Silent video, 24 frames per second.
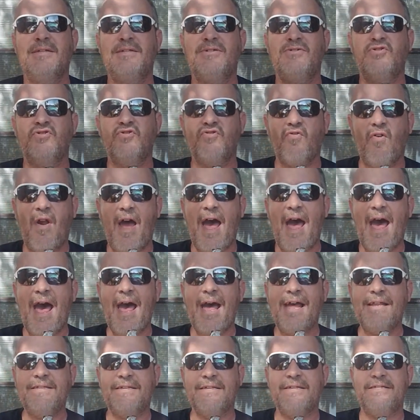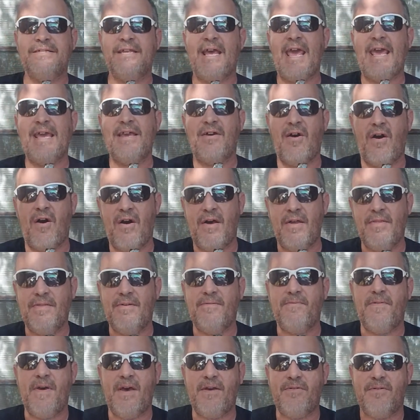try to take on the
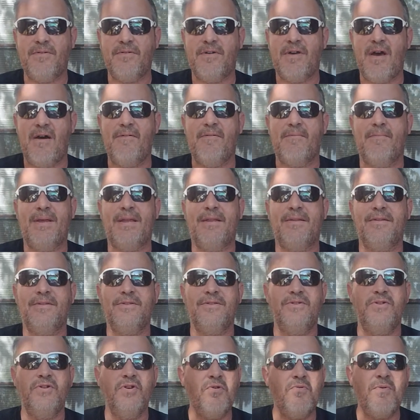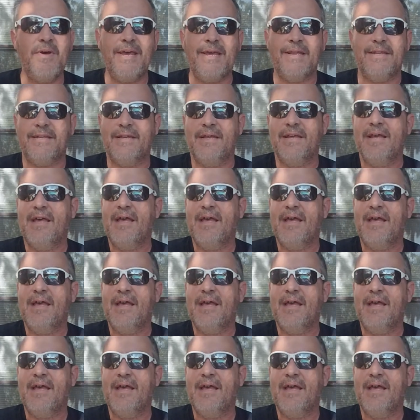federal government. Do it.